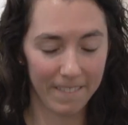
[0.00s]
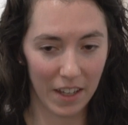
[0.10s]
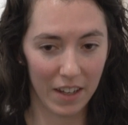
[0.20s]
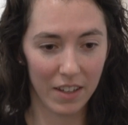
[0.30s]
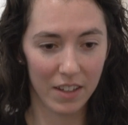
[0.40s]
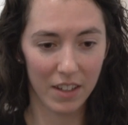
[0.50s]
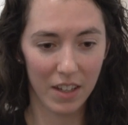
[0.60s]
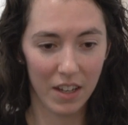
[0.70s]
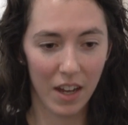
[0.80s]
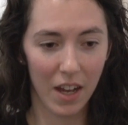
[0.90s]
Yeah.
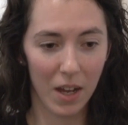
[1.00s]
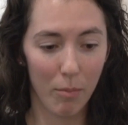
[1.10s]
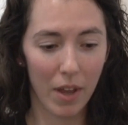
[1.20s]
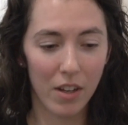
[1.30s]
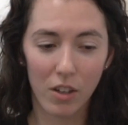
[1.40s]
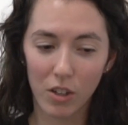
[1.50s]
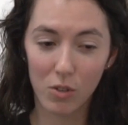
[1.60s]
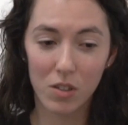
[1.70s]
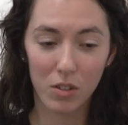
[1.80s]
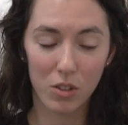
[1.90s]
And are
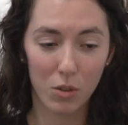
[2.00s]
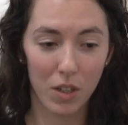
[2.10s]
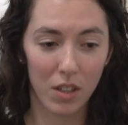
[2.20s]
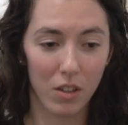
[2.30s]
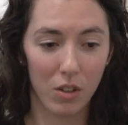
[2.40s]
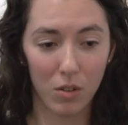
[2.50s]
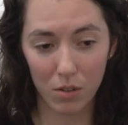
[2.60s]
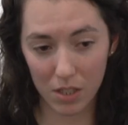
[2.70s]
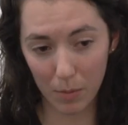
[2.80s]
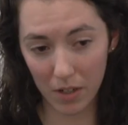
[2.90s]
you still doing, you know, the
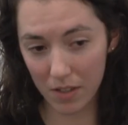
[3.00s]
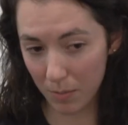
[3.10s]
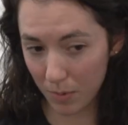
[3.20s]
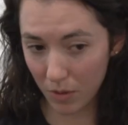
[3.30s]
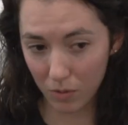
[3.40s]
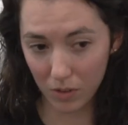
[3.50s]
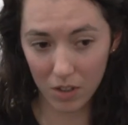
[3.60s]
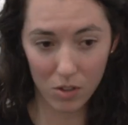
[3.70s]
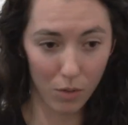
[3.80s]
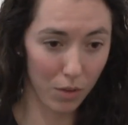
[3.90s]
suboccipital
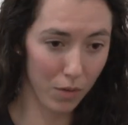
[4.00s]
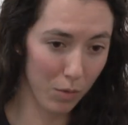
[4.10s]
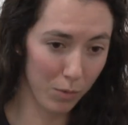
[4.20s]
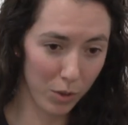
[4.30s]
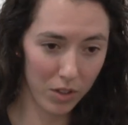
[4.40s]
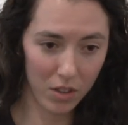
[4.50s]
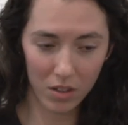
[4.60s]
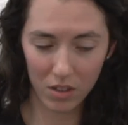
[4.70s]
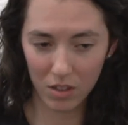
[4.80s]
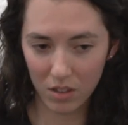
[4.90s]
release over the foam roller?
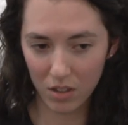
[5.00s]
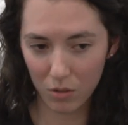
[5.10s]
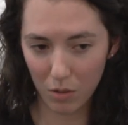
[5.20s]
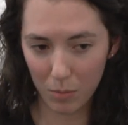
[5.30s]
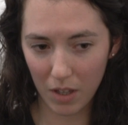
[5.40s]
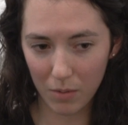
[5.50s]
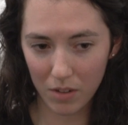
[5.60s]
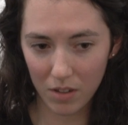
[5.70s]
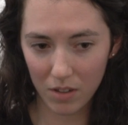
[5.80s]
Remember that one?